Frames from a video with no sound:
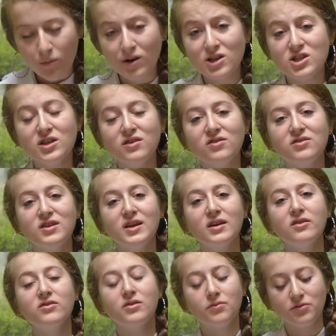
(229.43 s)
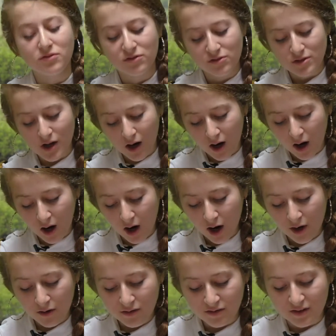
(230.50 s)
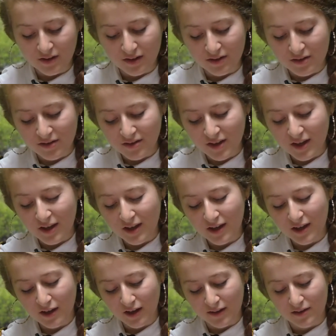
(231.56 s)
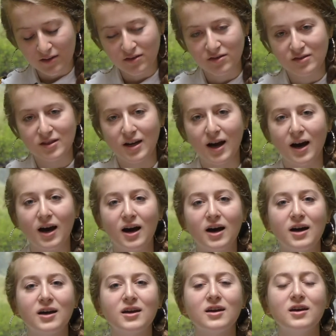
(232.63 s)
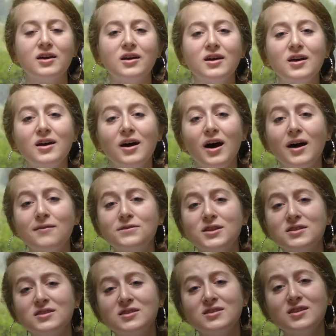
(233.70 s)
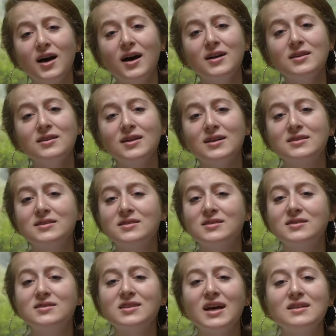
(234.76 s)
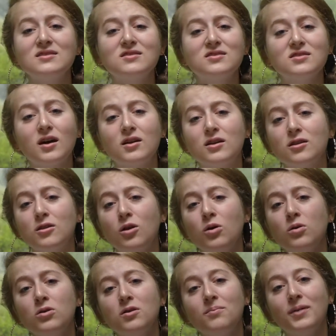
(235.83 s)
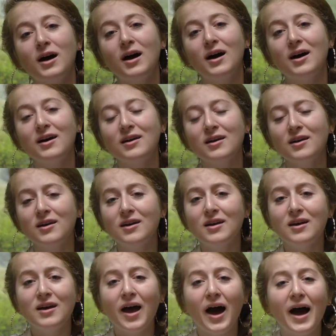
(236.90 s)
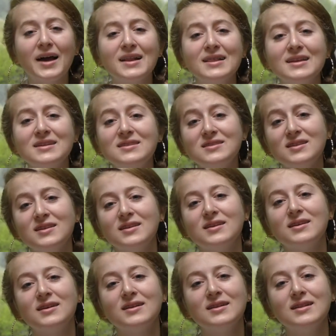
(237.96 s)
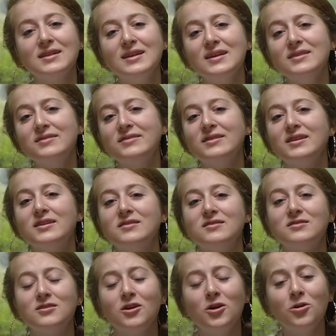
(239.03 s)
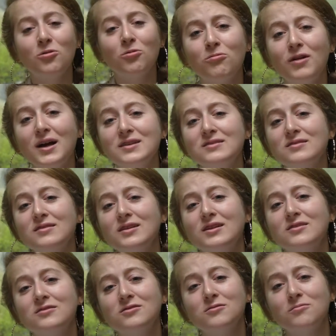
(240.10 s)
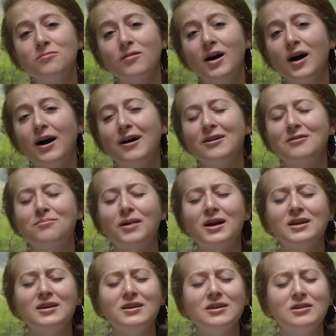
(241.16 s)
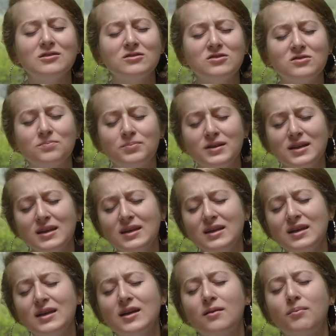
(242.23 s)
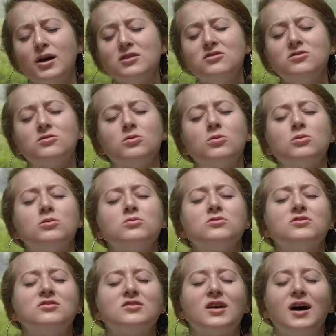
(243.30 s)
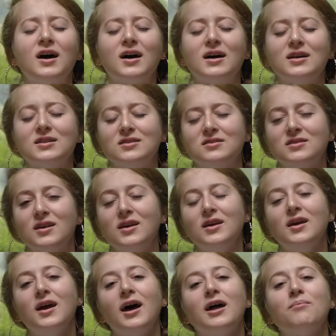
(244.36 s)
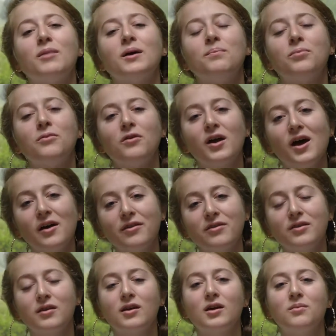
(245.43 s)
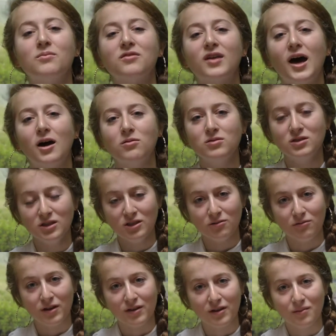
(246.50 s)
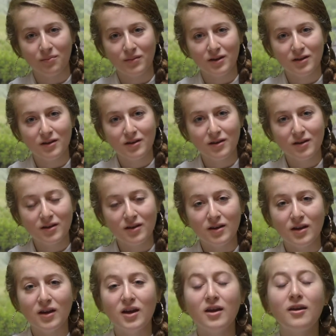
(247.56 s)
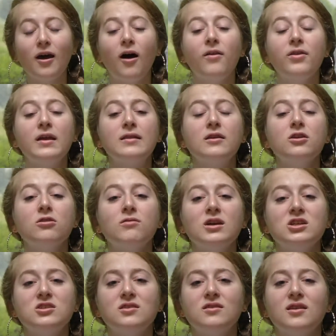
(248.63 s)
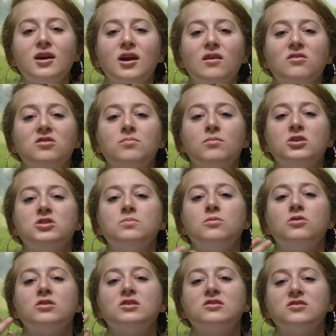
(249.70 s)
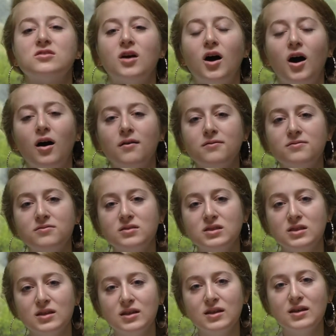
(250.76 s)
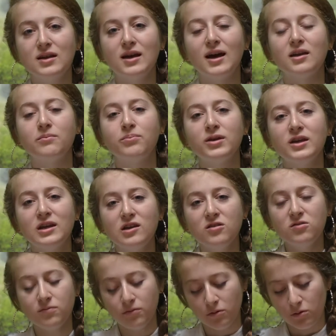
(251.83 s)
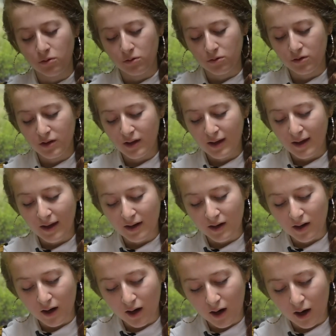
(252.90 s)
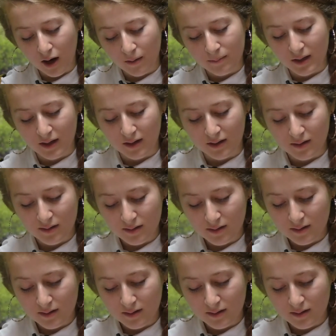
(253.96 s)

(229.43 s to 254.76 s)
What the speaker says: when she sings of stars in the sea and the sky, of the sun that sets on a lullaby, I listen, listless, restless, while my ears bleed and my soul sighs and my breath comes out in rhythm. Now the alliteration there is much more soft and peaceful and calming.